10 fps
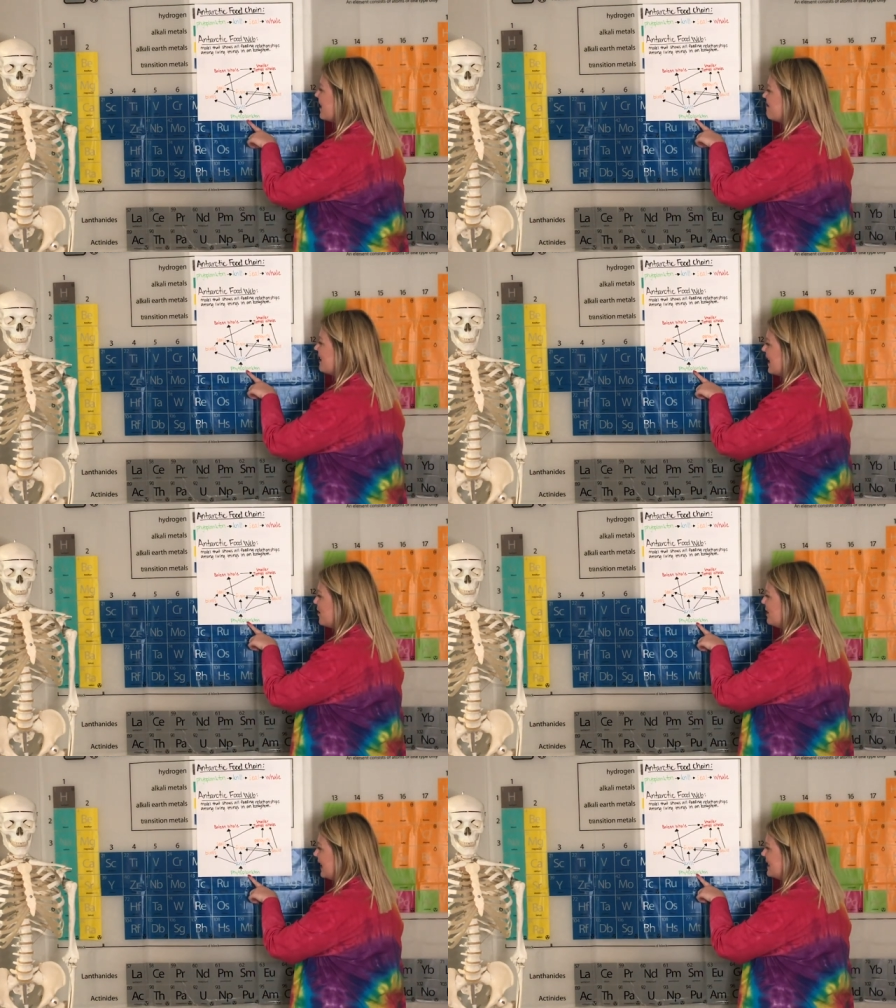have
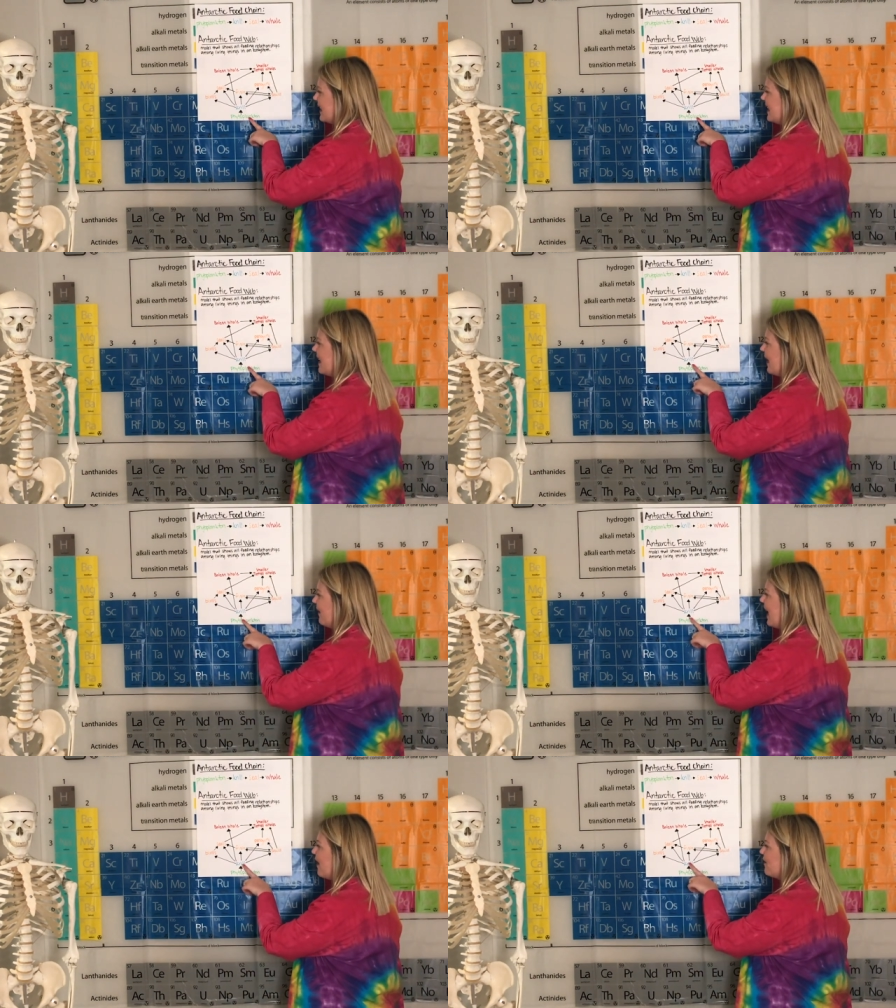phytoplankton and
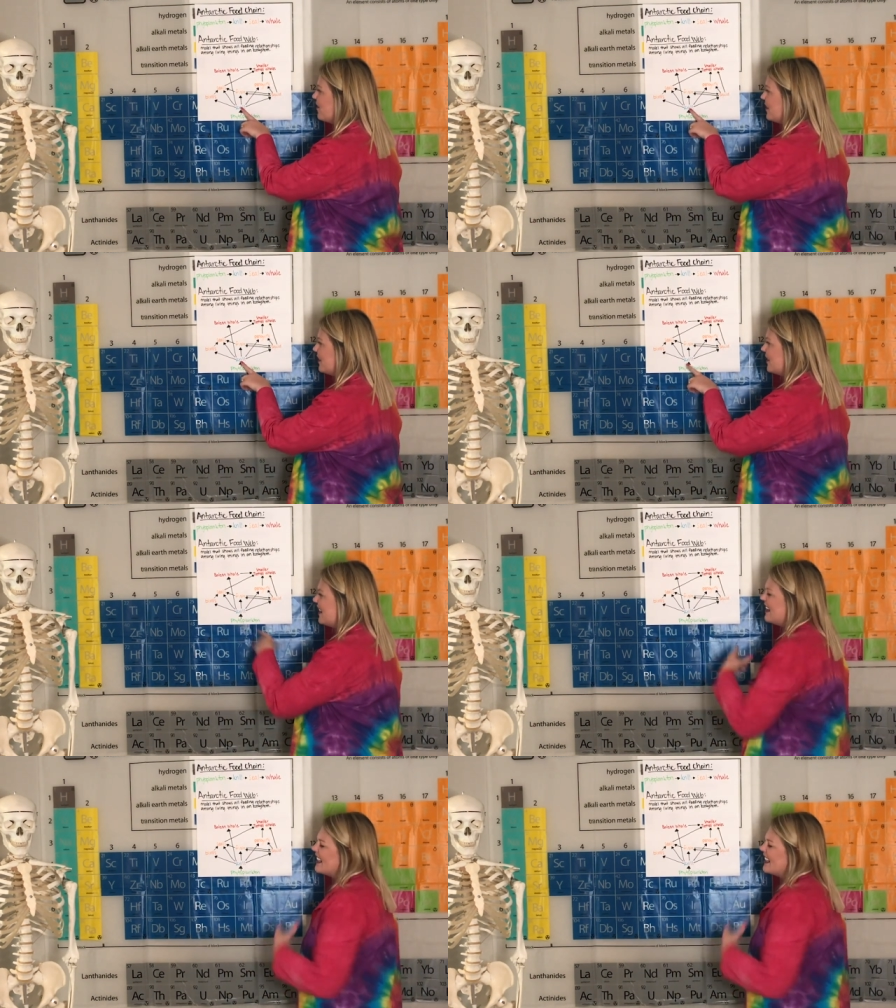we have krill,